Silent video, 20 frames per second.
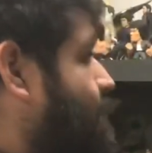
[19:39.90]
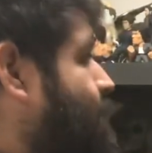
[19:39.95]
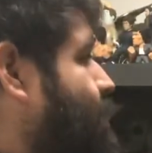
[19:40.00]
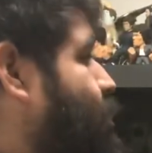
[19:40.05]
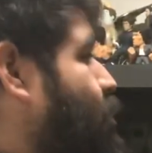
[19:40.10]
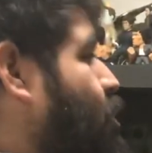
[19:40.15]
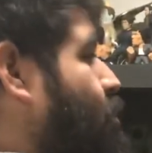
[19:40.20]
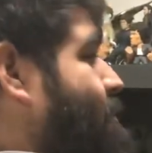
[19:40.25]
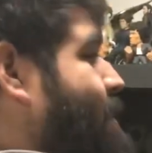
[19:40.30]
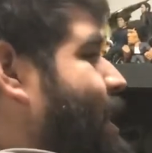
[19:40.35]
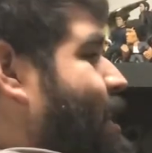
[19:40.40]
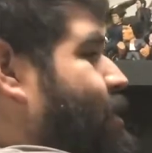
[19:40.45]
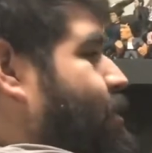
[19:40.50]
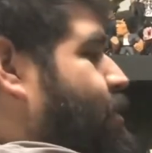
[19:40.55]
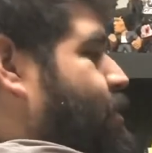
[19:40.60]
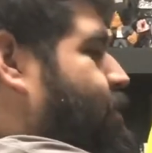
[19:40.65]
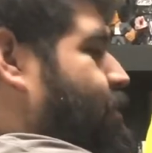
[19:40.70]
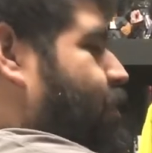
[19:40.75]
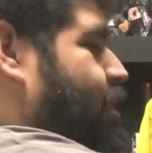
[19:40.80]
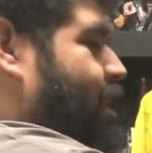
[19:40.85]
Terminator
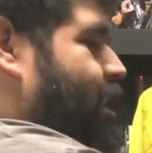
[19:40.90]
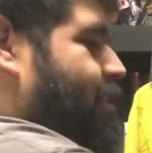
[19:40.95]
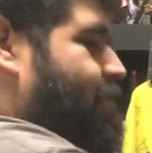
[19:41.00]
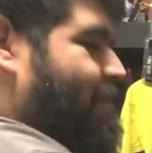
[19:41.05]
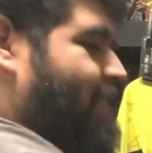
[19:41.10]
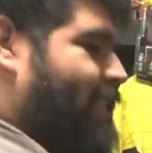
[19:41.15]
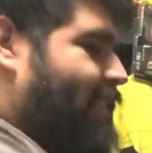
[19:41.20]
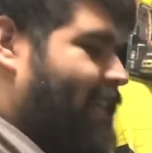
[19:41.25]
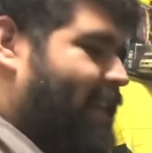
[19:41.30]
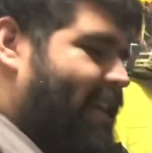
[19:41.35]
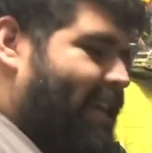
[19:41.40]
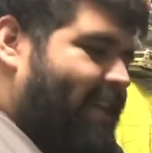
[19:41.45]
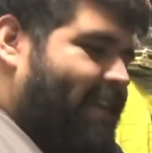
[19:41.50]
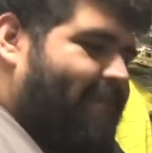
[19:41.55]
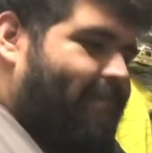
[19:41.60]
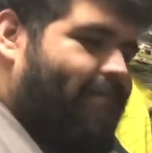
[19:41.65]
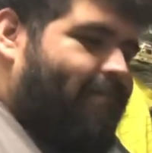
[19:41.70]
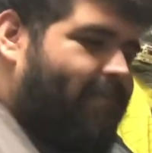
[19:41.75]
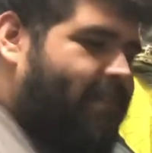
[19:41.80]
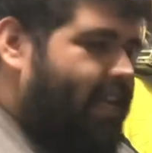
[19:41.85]
2 Judgment Day,
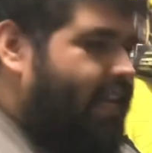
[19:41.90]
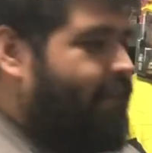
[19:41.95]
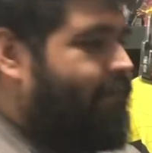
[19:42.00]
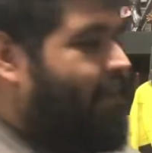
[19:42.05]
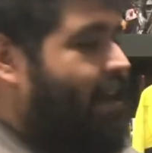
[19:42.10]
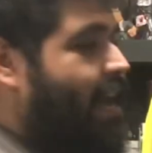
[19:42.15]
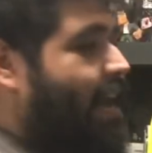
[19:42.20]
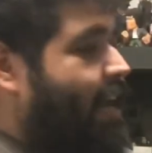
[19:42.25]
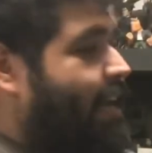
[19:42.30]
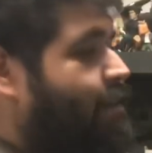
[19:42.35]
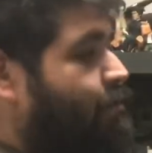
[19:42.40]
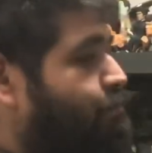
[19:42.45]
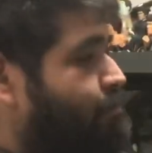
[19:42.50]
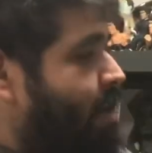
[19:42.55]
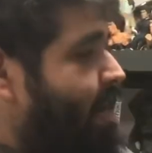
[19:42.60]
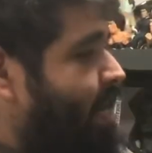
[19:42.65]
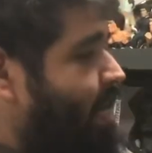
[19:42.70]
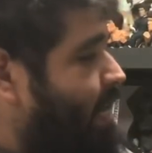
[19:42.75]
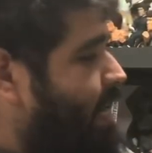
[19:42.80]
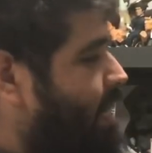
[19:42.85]
if I had to
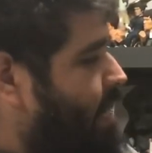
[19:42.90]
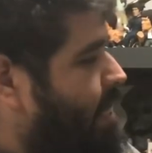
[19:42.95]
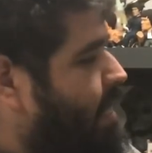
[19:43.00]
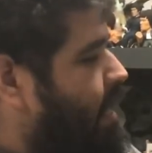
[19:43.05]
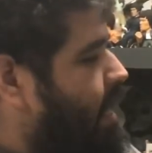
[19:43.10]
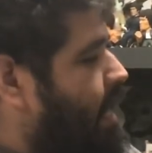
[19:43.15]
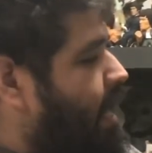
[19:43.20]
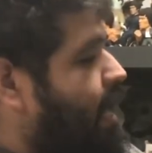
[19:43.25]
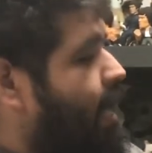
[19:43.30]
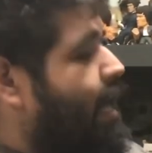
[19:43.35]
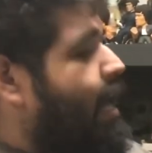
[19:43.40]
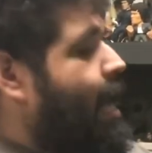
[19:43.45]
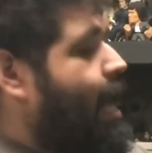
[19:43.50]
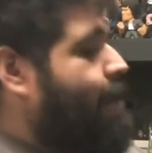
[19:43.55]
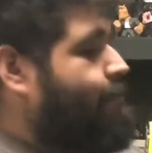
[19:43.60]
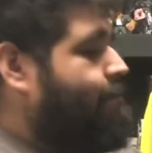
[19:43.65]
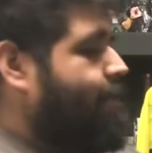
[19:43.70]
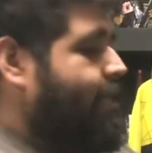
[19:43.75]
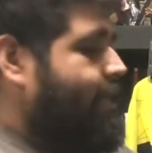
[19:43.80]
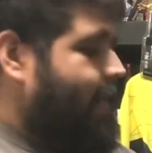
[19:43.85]
rate it, uh, I
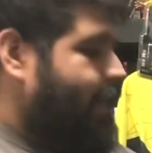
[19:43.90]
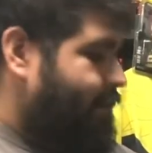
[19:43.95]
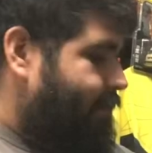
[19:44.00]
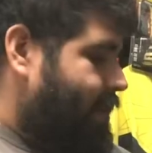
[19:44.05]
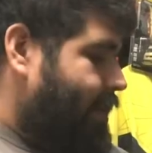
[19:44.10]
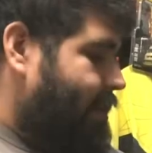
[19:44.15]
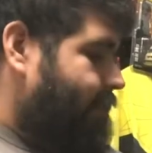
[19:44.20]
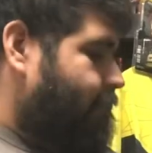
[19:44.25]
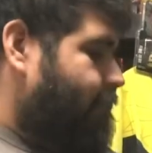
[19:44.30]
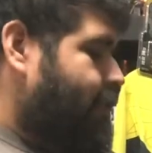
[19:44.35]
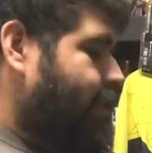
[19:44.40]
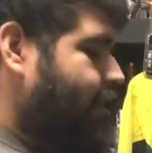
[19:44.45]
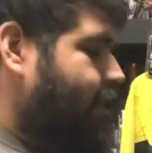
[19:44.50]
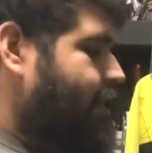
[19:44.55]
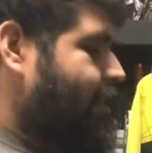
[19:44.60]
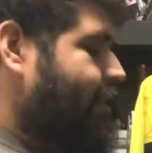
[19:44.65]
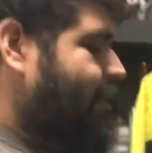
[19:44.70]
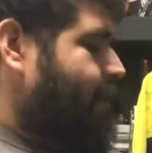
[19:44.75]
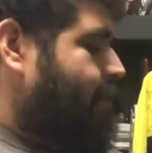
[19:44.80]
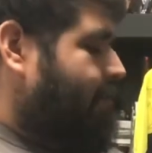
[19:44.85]
would give it,
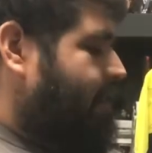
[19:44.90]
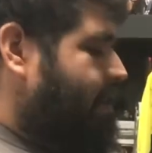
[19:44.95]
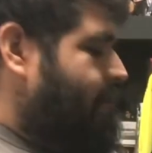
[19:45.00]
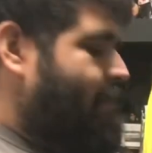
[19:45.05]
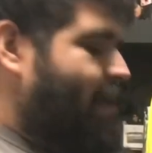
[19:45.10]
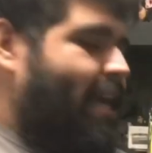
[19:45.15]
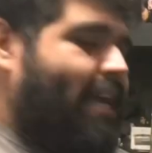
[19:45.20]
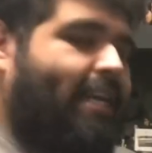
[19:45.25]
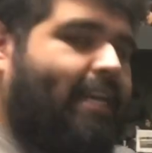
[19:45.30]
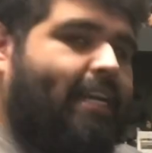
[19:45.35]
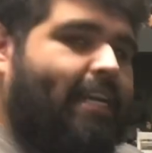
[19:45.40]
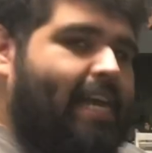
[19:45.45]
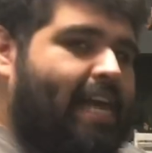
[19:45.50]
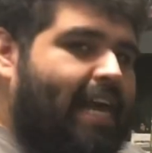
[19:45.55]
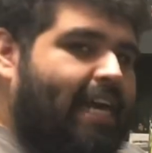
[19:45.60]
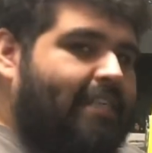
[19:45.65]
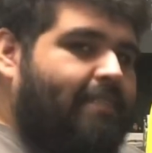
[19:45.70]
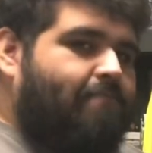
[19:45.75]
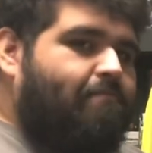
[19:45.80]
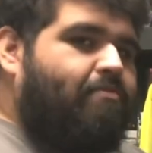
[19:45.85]
with some of the pain in the
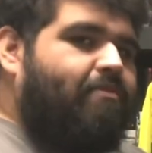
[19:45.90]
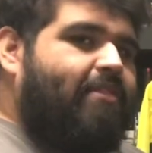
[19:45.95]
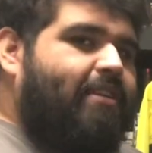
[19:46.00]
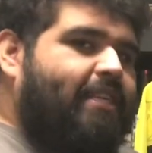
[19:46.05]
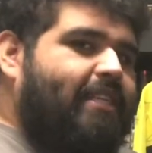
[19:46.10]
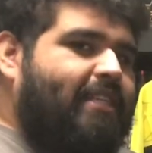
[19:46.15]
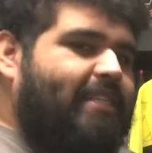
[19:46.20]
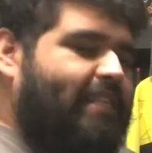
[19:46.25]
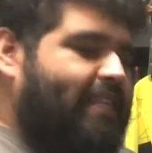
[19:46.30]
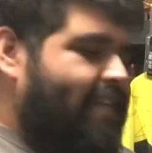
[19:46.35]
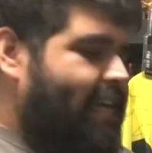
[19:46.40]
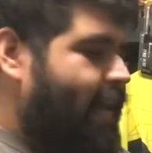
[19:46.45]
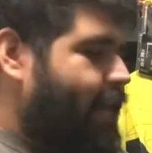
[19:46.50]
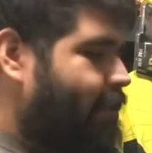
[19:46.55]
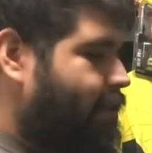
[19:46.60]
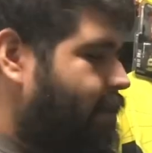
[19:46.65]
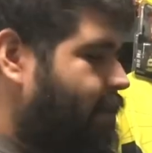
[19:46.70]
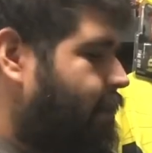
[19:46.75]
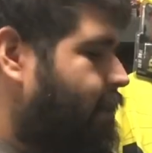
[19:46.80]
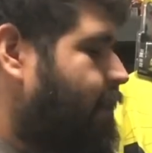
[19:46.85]
ass putting it
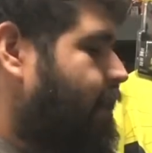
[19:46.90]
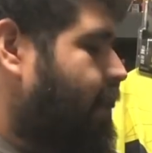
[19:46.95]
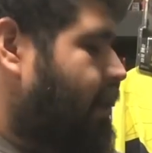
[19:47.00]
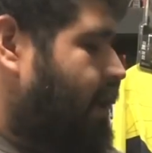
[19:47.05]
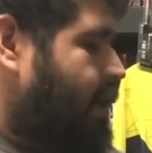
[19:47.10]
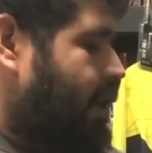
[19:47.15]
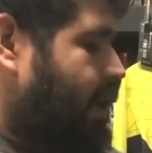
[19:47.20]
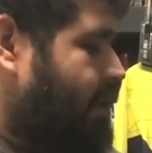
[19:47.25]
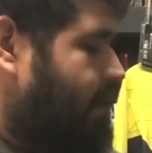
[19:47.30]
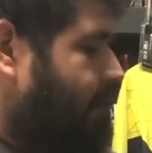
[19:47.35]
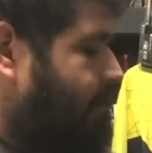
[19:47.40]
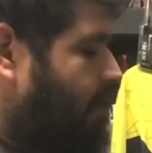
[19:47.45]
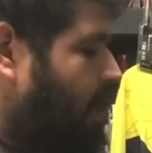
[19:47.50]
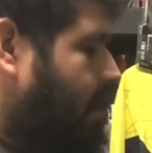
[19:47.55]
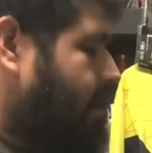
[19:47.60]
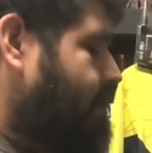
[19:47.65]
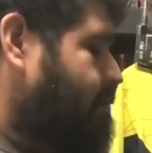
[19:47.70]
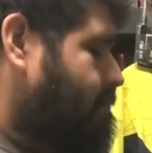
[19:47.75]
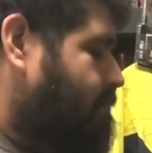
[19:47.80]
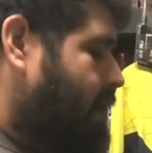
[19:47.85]
together, uh, the
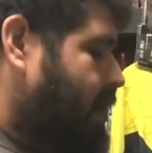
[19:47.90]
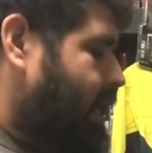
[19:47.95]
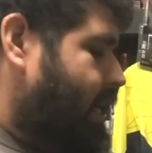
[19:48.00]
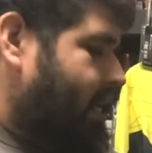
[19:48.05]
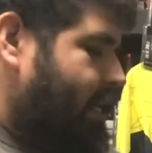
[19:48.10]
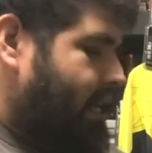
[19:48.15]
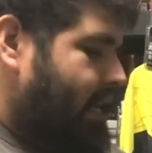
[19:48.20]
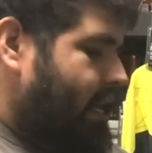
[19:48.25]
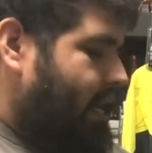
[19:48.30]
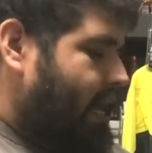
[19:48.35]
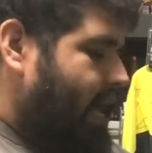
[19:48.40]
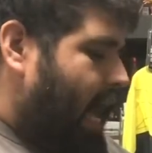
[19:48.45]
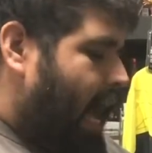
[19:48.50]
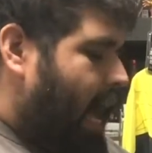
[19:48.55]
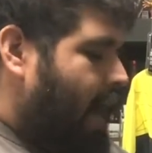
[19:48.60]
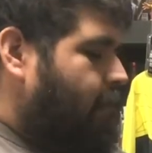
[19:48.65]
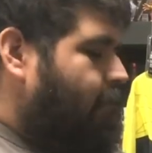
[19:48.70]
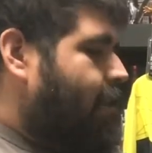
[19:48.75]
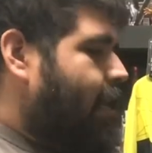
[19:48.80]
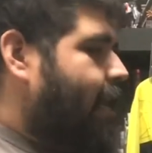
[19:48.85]
volume button,
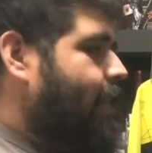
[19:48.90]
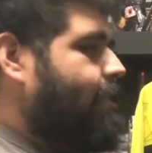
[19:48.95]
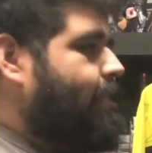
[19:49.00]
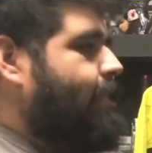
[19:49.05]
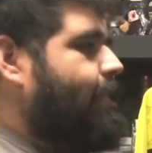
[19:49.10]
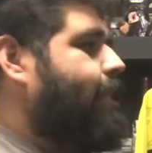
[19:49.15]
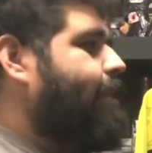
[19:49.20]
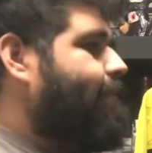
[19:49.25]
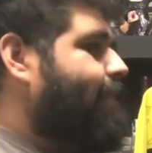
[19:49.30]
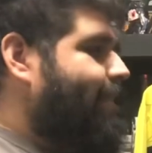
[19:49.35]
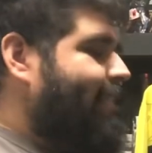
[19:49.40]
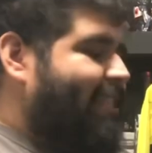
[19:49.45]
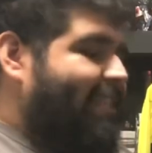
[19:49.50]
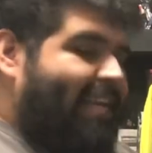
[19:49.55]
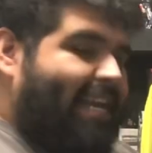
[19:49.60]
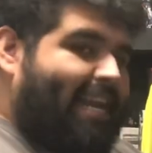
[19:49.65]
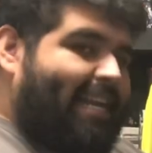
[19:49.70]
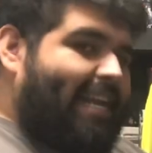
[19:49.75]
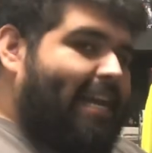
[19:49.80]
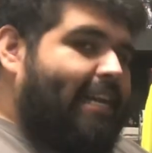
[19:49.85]
I would actually give this an
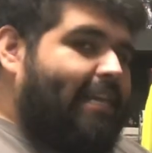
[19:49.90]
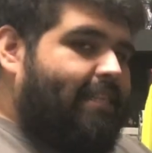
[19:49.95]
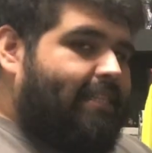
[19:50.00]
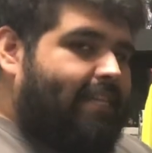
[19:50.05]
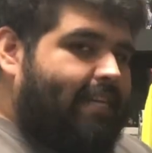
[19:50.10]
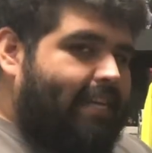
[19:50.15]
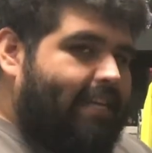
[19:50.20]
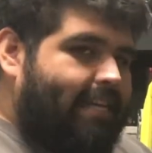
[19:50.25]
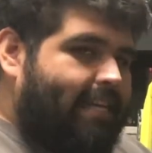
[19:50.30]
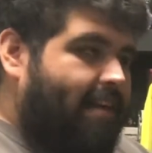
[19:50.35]
8 out of 10.